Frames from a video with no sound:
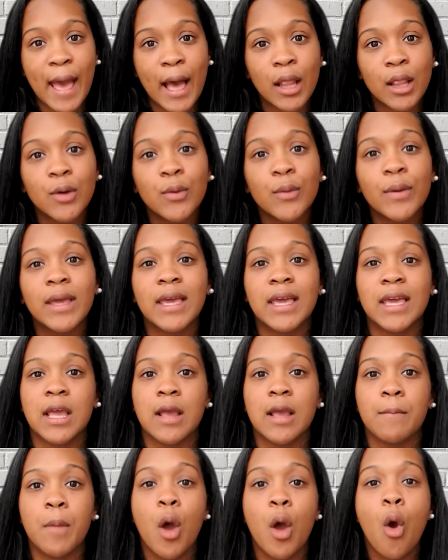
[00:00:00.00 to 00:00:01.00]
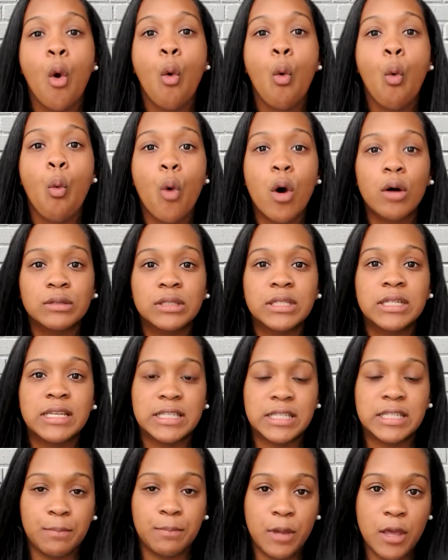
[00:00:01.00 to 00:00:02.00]
Elohim wants
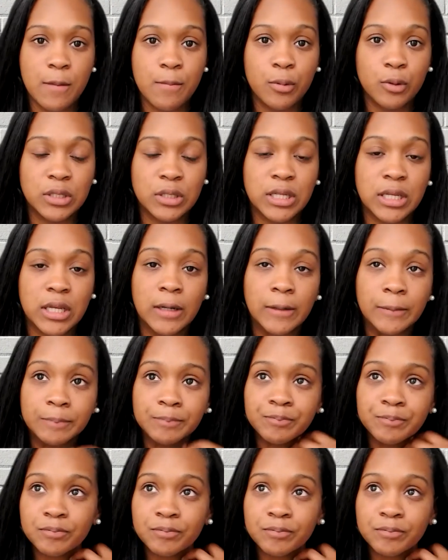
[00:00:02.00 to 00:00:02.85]
his people to